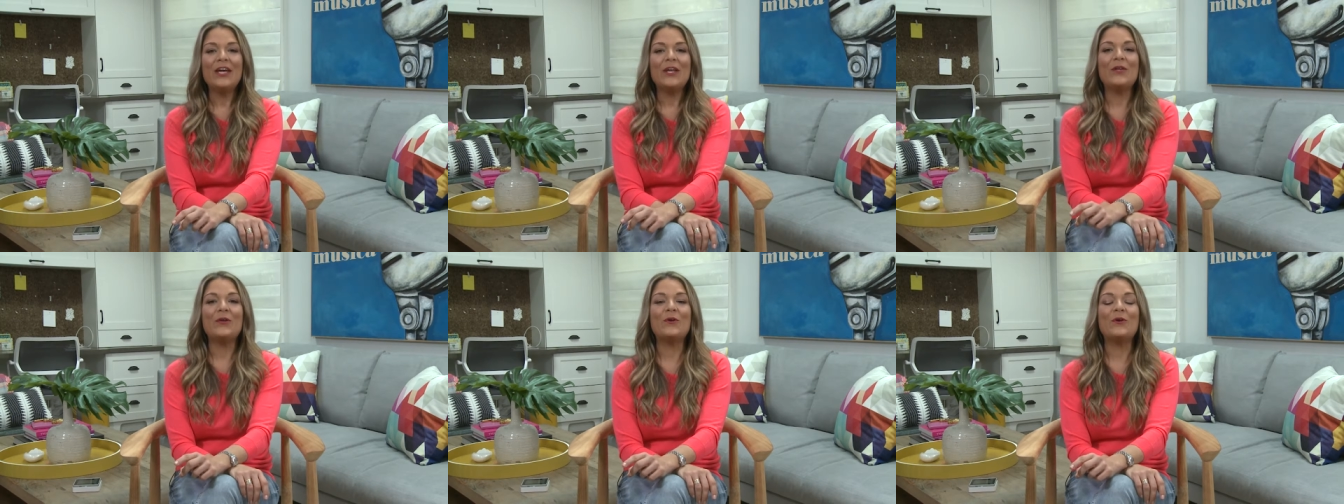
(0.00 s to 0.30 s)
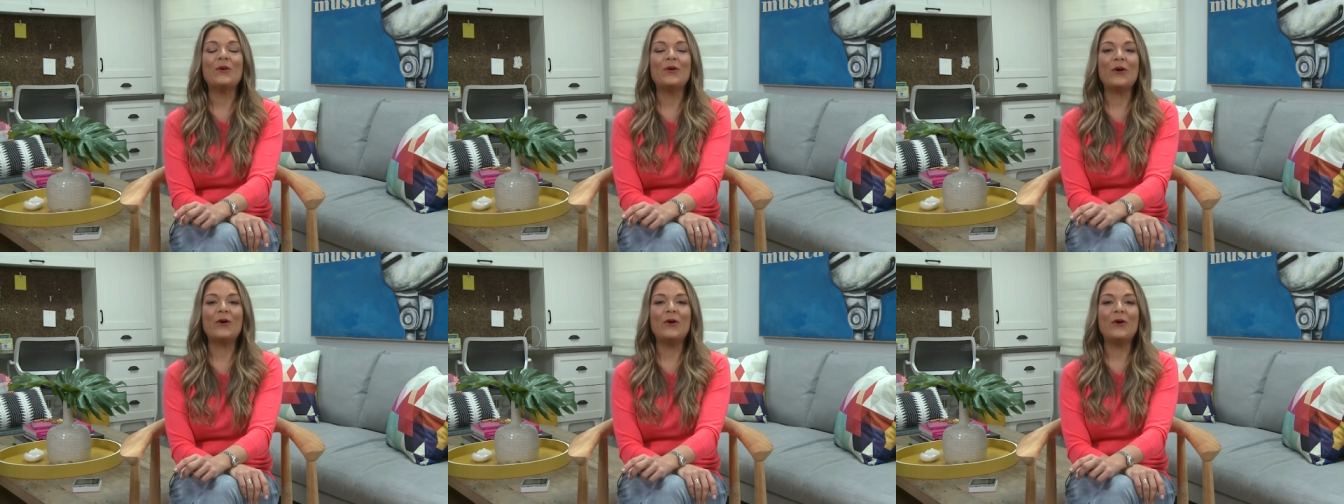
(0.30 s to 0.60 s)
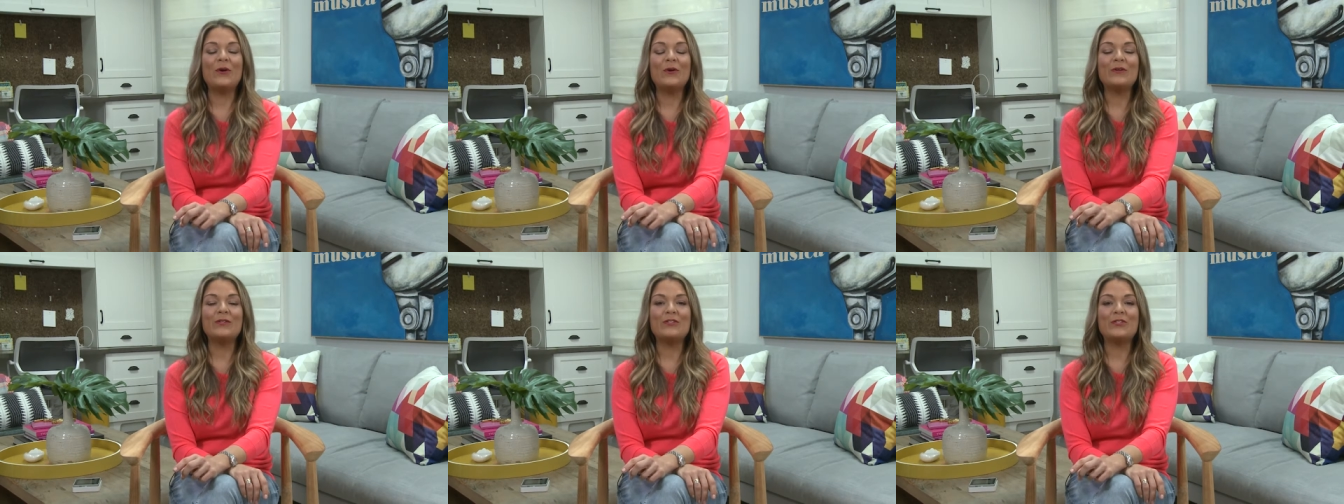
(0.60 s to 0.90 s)
You can
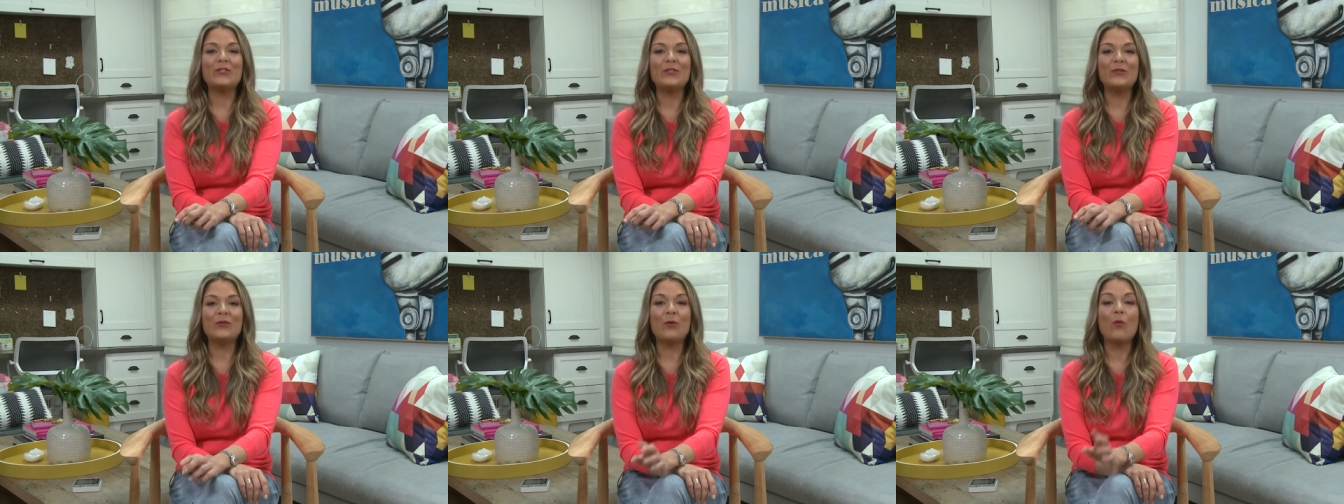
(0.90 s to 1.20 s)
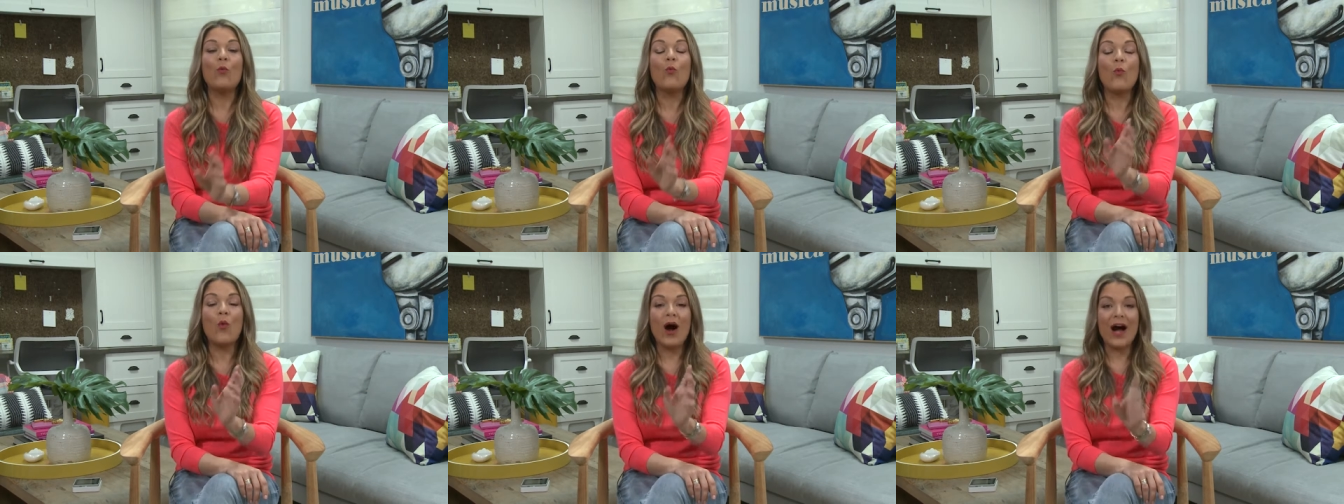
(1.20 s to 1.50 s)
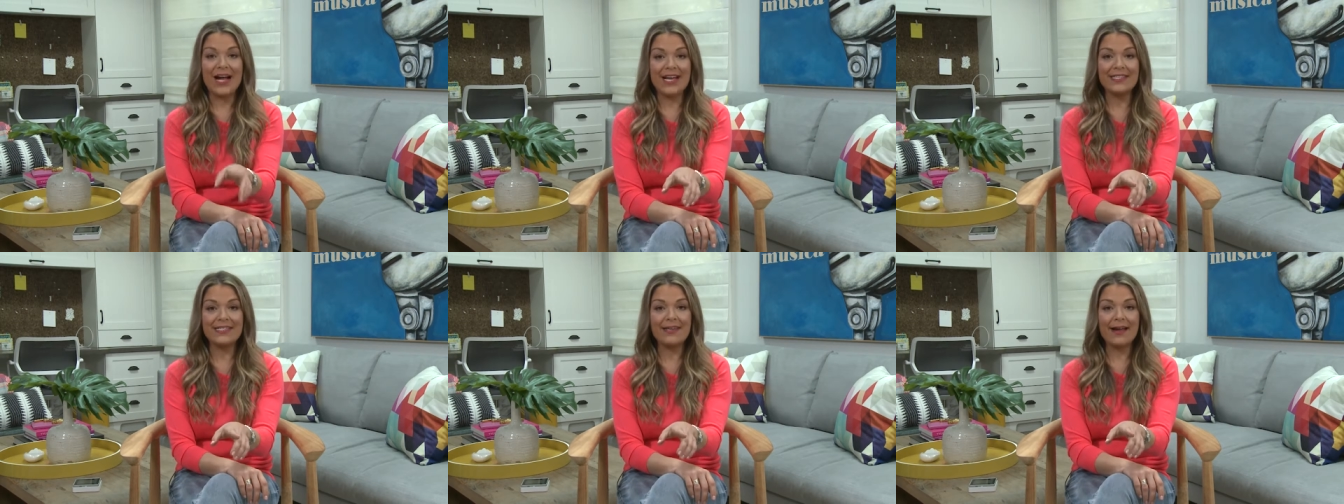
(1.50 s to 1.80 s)
go to
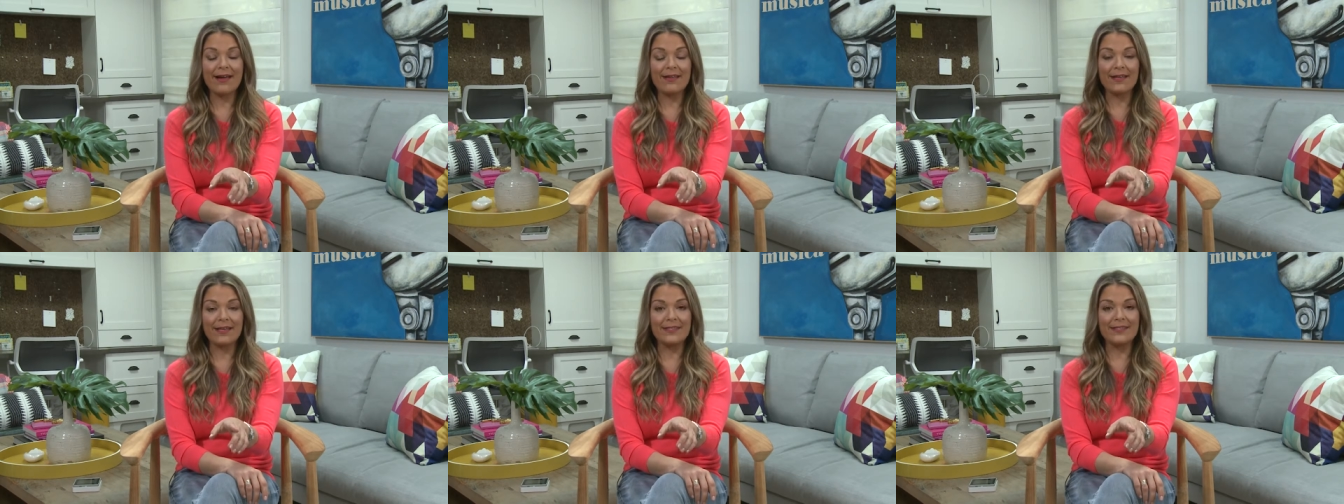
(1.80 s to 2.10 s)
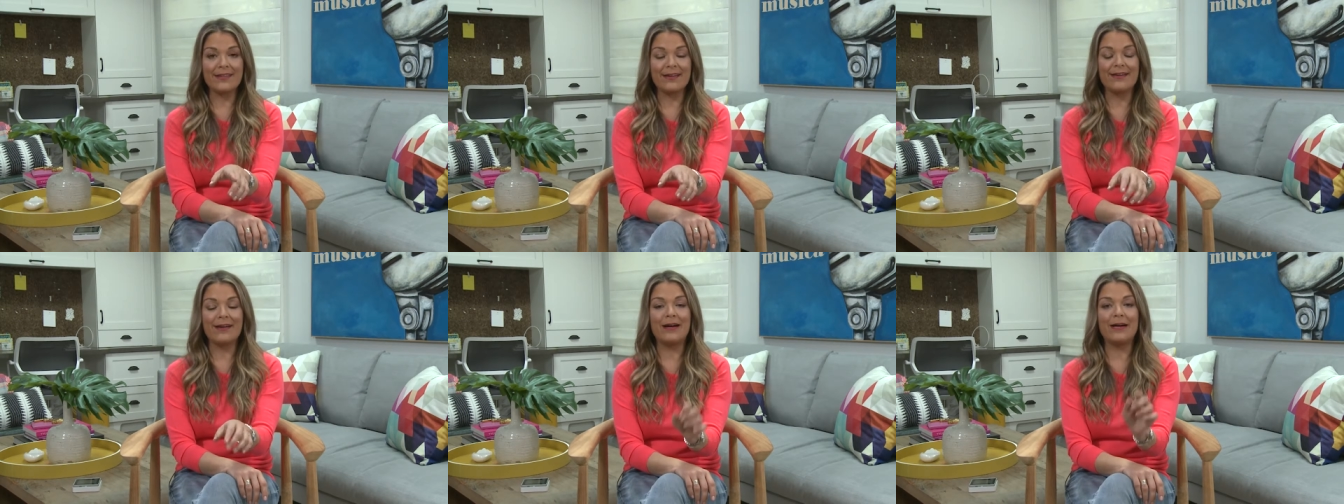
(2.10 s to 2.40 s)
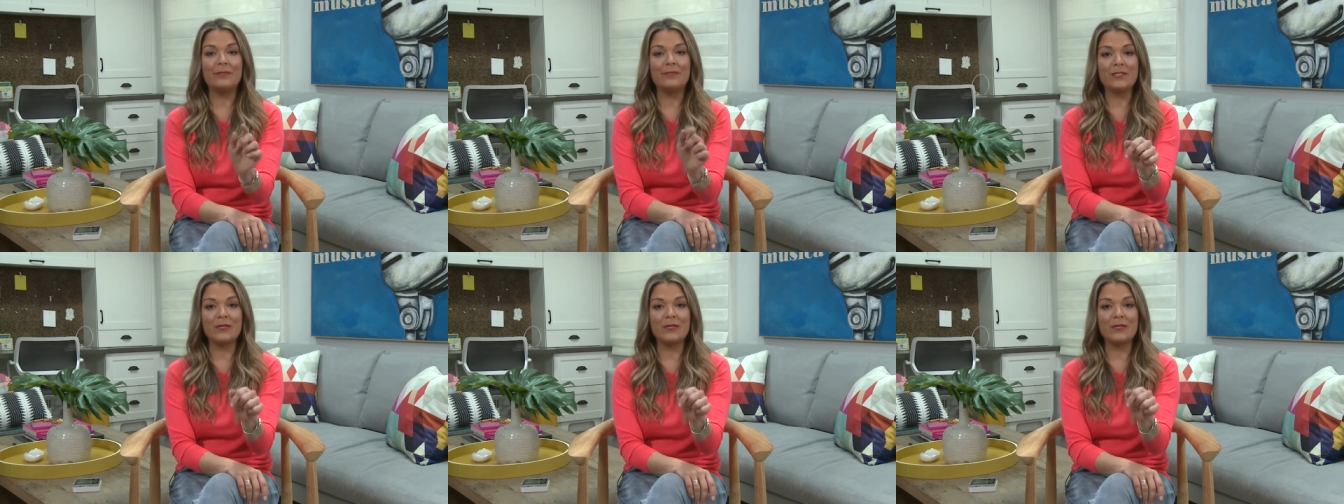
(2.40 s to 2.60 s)
whyskylights.com,